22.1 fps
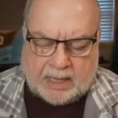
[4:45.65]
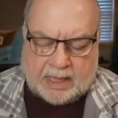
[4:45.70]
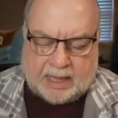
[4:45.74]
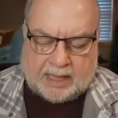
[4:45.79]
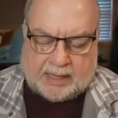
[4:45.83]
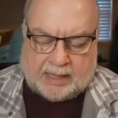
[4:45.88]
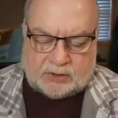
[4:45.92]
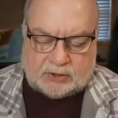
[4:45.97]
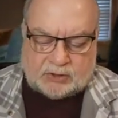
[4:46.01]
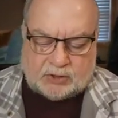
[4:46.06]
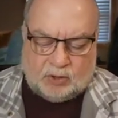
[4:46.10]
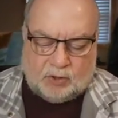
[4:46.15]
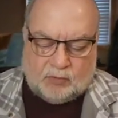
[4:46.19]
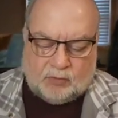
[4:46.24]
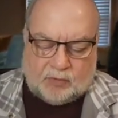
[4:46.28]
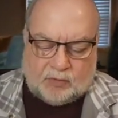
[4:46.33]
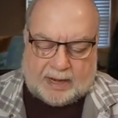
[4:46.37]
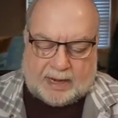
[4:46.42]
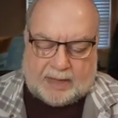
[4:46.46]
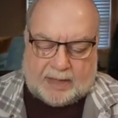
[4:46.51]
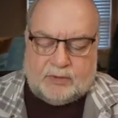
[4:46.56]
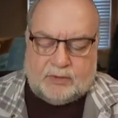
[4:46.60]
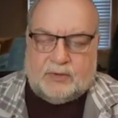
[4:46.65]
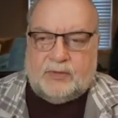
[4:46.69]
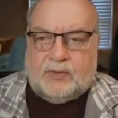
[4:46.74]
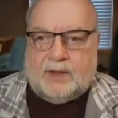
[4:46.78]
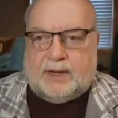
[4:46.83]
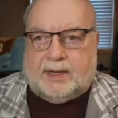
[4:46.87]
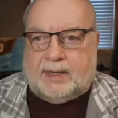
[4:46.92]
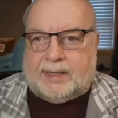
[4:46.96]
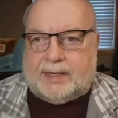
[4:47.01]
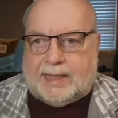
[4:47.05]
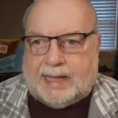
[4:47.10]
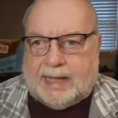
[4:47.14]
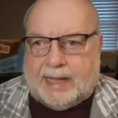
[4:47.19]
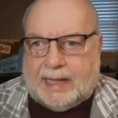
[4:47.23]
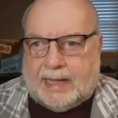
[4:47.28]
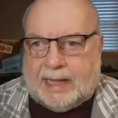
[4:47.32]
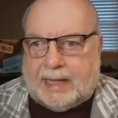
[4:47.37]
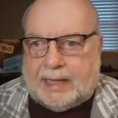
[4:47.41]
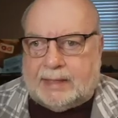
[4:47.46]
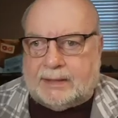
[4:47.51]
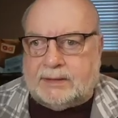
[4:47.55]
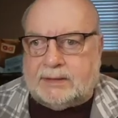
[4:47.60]
And so rather than a
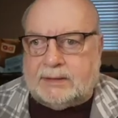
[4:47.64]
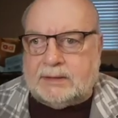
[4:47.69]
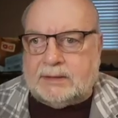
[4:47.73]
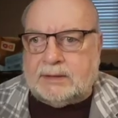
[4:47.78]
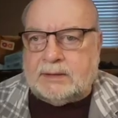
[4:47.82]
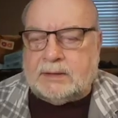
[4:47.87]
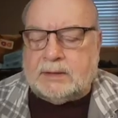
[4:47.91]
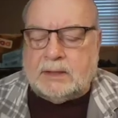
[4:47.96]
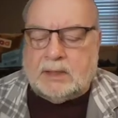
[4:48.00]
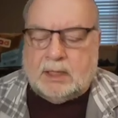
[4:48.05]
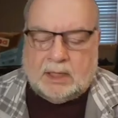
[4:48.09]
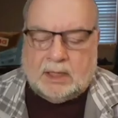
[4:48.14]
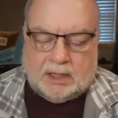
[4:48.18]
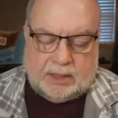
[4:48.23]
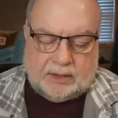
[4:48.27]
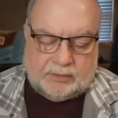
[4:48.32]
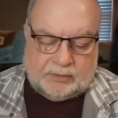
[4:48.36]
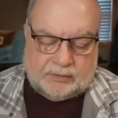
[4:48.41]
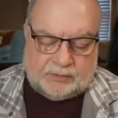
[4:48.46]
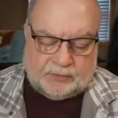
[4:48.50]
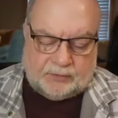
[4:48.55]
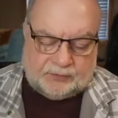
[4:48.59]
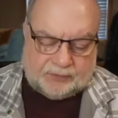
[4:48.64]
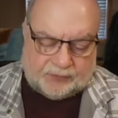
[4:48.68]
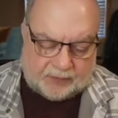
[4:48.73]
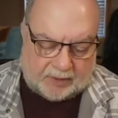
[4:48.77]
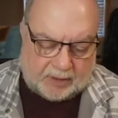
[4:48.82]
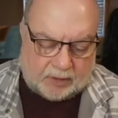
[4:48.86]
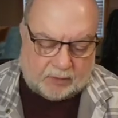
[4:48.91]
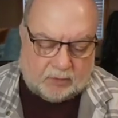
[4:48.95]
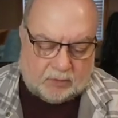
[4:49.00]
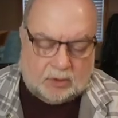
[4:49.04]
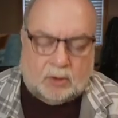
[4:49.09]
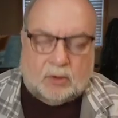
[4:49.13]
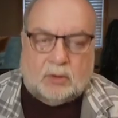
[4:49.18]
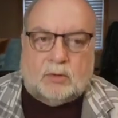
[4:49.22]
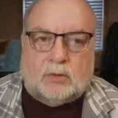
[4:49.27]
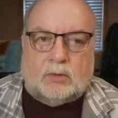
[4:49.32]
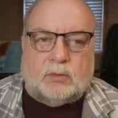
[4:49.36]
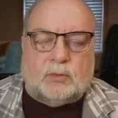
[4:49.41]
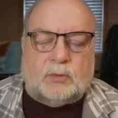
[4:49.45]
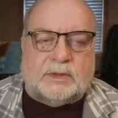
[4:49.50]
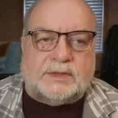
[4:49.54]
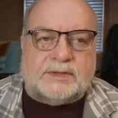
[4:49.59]
god, the
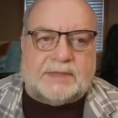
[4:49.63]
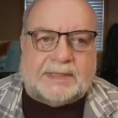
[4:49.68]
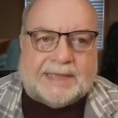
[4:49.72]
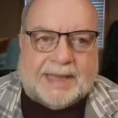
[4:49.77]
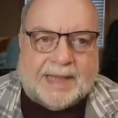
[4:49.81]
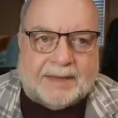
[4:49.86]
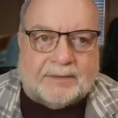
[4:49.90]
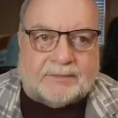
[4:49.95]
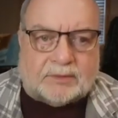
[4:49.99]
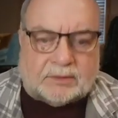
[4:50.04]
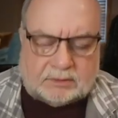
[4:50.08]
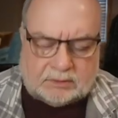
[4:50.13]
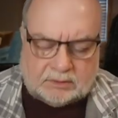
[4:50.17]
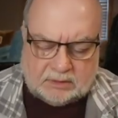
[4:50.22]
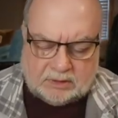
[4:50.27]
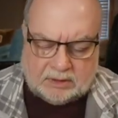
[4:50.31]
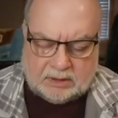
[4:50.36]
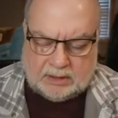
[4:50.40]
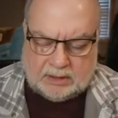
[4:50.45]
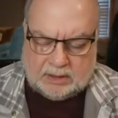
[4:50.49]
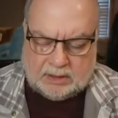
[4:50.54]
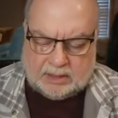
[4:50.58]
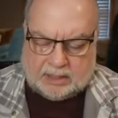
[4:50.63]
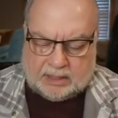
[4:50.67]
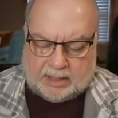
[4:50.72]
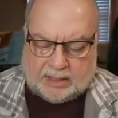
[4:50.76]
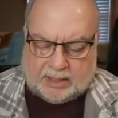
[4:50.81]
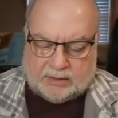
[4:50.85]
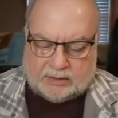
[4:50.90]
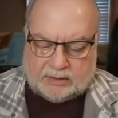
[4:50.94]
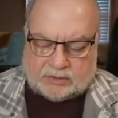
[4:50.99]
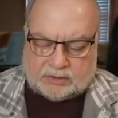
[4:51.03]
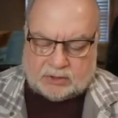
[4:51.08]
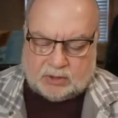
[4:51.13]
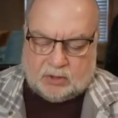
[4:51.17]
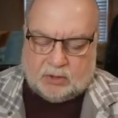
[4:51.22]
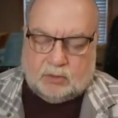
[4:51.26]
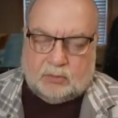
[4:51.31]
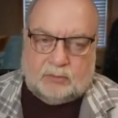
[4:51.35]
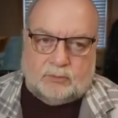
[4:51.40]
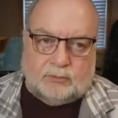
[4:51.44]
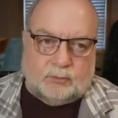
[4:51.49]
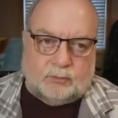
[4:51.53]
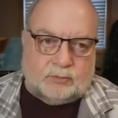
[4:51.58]
Pharaoh was a devil. And
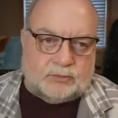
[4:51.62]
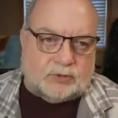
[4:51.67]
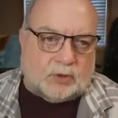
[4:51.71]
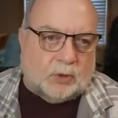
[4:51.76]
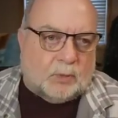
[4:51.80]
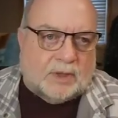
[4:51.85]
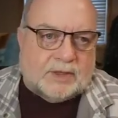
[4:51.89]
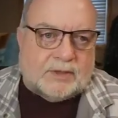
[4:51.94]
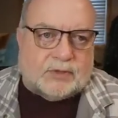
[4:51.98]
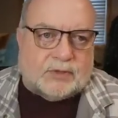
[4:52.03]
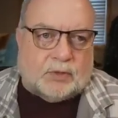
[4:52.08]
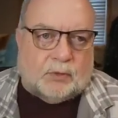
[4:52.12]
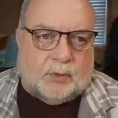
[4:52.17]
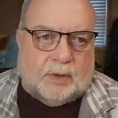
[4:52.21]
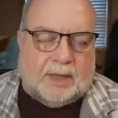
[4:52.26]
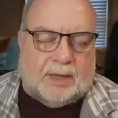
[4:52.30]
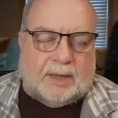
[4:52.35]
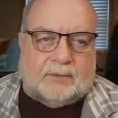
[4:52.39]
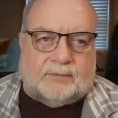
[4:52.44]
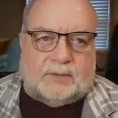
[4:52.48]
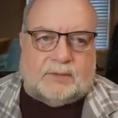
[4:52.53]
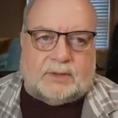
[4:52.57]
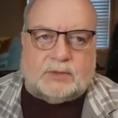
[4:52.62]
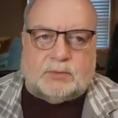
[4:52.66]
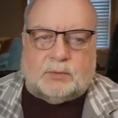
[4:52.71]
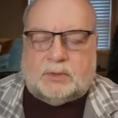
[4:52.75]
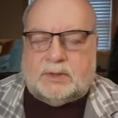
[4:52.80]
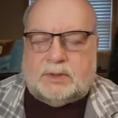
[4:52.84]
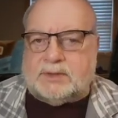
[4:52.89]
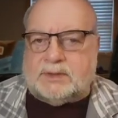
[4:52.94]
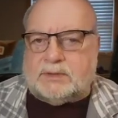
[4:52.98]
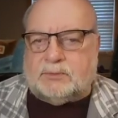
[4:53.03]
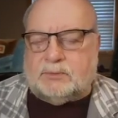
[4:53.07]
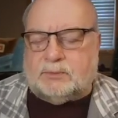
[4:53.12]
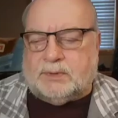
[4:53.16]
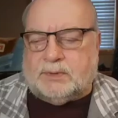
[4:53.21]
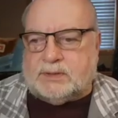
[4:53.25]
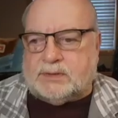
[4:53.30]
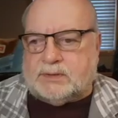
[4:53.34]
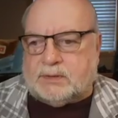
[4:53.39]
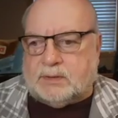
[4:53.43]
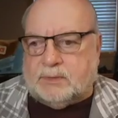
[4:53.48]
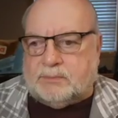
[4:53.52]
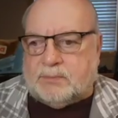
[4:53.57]
so what's the relevance?
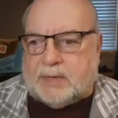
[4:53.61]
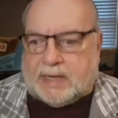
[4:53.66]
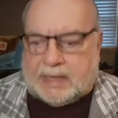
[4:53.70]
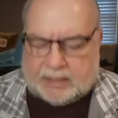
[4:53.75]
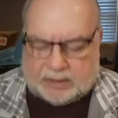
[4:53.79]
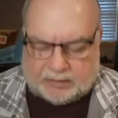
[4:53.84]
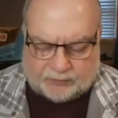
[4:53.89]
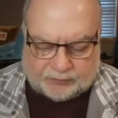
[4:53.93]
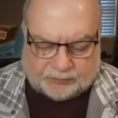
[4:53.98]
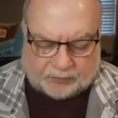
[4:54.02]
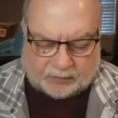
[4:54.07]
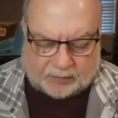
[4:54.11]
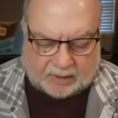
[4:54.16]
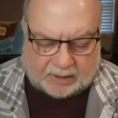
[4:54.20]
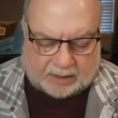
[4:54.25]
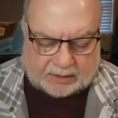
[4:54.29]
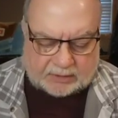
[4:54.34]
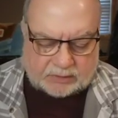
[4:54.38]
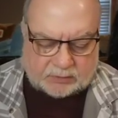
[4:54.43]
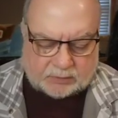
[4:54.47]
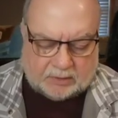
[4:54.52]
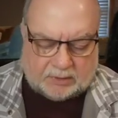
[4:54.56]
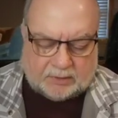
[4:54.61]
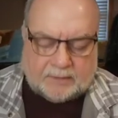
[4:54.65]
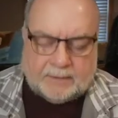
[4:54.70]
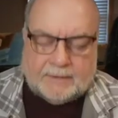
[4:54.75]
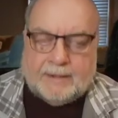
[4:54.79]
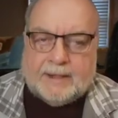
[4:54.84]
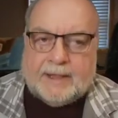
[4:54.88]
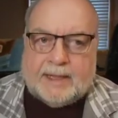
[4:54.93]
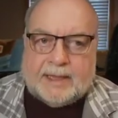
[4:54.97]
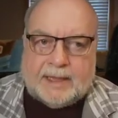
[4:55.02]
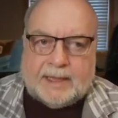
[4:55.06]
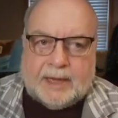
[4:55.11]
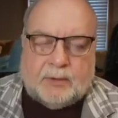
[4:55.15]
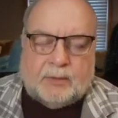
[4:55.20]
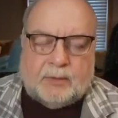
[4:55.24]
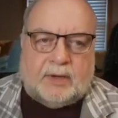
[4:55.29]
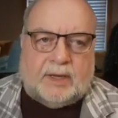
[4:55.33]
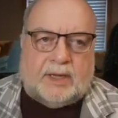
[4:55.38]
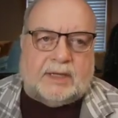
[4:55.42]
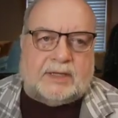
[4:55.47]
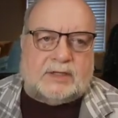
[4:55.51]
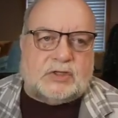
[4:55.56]
What's the meaning for us? Well, here
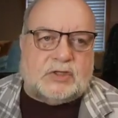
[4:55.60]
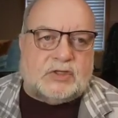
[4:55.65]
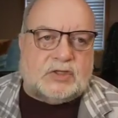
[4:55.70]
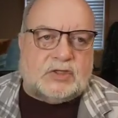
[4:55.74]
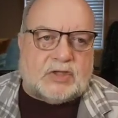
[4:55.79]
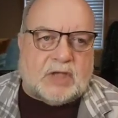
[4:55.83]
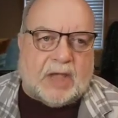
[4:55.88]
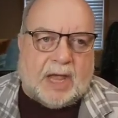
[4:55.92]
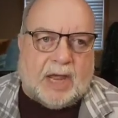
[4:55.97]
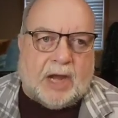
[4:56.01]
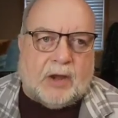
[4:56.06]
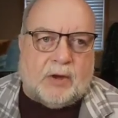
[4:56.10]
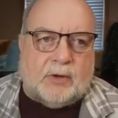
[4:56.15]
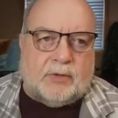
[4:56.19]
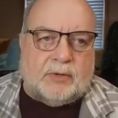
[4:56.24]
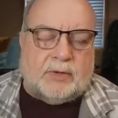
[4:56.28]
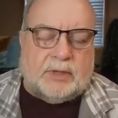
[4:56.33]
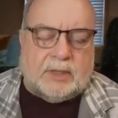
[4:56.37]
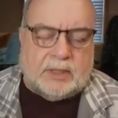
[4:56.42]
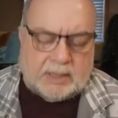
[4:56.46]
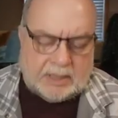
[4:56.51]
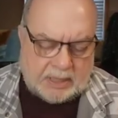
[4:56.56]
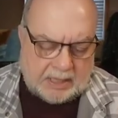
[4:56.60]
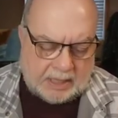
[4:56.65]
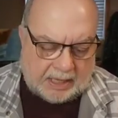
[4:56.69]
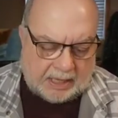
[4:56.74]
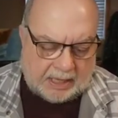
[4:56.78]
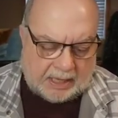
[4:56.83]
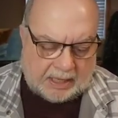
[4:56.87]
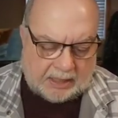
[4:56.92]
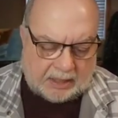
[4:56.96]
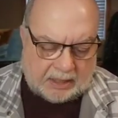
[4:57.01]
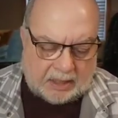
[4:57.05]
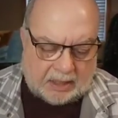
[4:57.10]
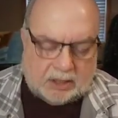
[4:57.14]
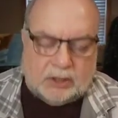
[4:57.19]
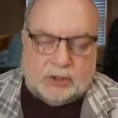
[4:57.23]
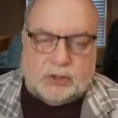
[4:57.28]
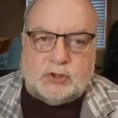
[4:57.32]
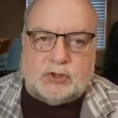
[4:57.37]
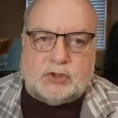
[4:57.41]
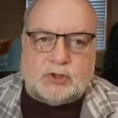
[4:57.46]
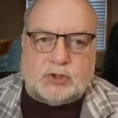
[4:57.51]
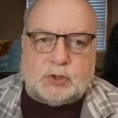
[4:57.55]
it is. Scared and
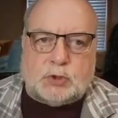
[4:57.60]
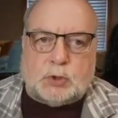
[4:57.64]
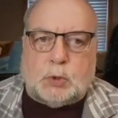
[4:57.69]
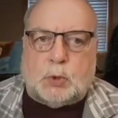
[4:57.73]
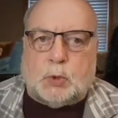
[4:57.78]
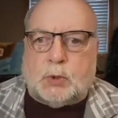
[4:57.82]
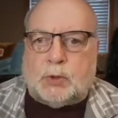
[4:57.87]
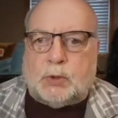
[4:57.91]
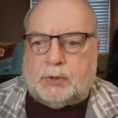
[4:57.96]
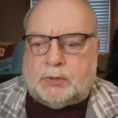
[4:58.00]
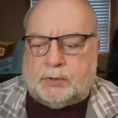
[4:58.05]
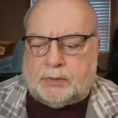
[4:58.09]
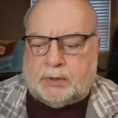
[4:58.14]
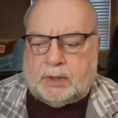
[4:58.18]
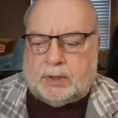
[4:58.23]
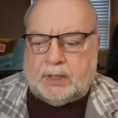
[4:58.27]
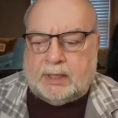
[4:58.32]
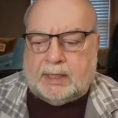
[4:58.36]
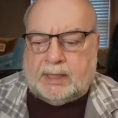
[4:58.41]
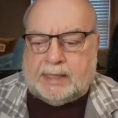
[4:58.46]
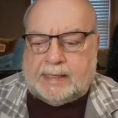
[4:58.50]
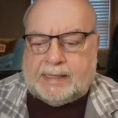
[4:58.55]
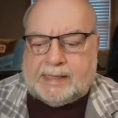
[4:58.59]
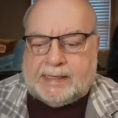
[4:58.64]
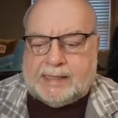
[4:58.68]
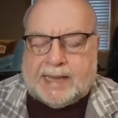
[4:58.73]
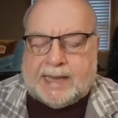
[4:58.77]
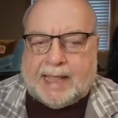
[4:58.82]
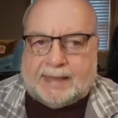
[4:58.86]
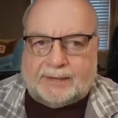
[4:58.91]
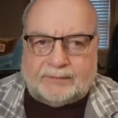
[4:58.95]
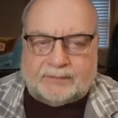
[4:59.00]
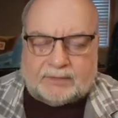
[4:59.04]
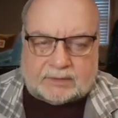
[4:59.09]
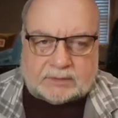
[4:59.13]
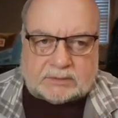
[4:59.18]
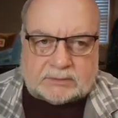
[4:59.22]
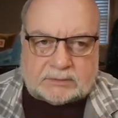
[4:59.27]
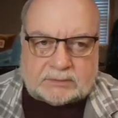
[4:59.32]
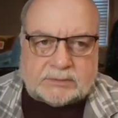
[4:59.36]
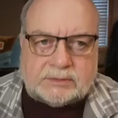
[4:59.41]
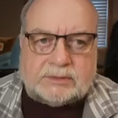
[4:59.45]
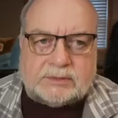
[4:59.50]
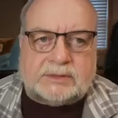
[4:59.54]
unsure
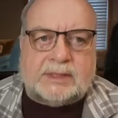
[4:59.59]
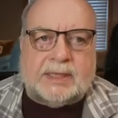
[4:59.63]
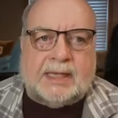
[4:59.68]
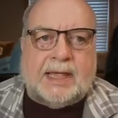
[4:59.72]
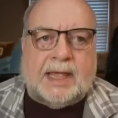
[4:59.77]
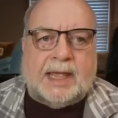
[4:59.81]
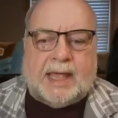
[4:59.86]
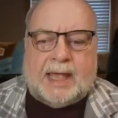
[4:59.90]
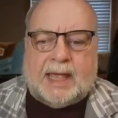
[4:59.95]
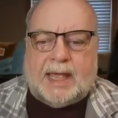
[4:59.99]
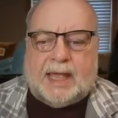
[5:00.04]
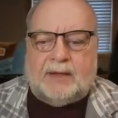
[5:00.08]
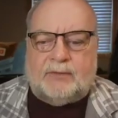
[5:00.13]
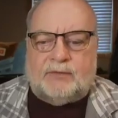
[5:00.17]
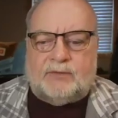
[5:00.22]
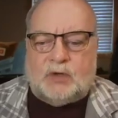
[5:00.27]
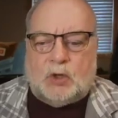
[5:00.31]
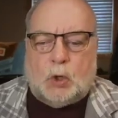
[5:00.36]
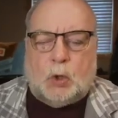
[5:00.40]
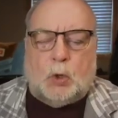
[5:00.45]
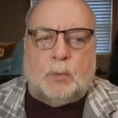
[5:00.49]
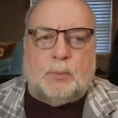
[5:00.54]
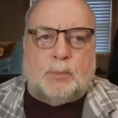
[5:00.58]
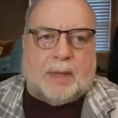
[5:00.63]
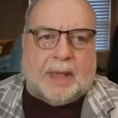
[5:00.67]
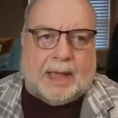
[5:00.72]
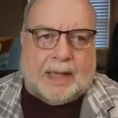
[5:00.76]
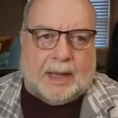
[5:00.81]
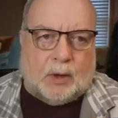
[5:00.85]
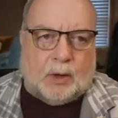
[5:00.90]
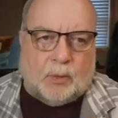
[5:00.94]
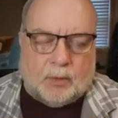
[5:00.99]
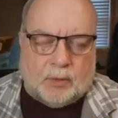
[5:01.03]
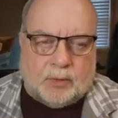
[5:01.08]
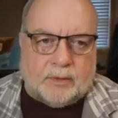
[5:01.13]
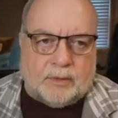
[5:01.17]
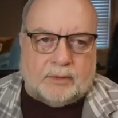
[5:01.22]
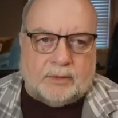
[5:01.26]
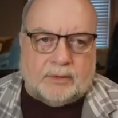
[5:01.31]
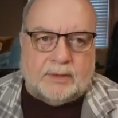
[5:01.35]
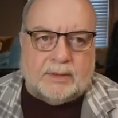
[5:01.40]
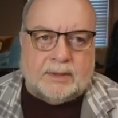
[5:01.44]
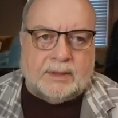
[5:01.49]
devils have no power.